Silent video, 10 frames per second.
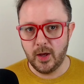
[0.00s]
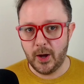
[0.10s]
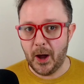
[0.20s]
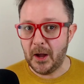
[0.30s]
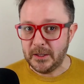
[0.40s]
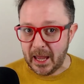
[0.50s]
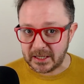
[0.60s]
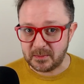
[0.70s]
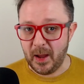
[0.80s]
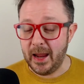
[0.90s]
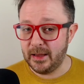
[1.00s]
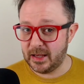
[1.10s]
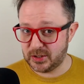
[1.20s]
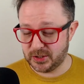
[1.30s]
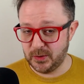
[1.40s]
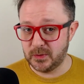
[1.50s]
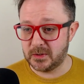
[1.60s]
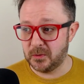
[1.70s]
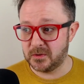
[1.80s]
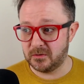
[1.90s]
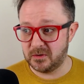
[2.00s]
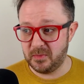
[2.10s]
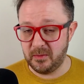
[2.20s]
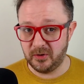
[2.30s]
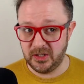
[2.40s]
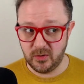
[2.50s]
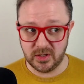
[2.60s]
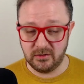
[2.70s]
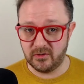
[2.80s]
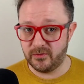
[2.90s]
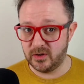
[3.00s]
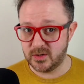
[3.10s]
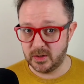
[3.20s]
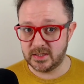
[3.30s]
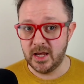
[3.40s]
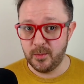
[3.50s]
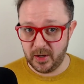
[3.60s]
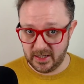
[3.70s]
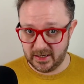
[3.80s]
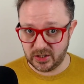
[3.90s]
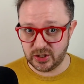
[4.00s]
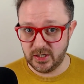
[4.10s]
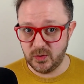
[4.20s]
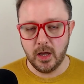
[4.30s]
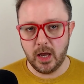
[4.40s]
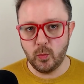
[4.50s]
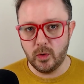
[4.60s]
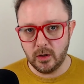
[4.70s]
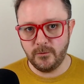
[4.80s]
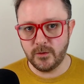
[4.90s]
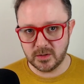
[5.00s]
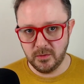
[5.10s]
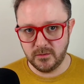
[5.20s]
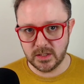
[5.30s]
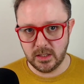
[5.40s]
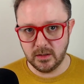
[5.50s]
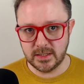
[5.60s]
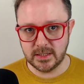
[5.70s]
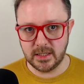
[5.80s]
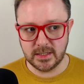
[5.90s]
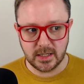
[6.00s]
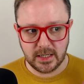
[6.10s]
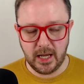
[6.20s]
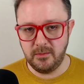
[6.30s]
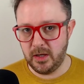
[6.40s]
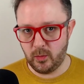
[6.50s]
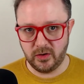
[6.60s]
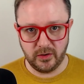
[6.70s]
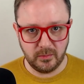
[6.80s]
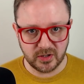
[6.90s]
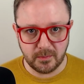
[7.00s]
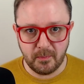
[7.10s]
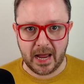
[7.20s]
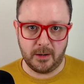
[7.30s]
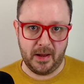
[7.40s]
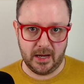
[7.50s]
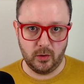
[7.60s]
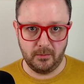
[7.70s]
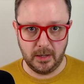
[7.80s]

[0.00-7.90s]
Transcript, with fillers: Ah yes, Payless Shoe Source, or as people usually refer to it, Payless Shoes. And when I first moved to the United States, I came here with nothing but a backpack on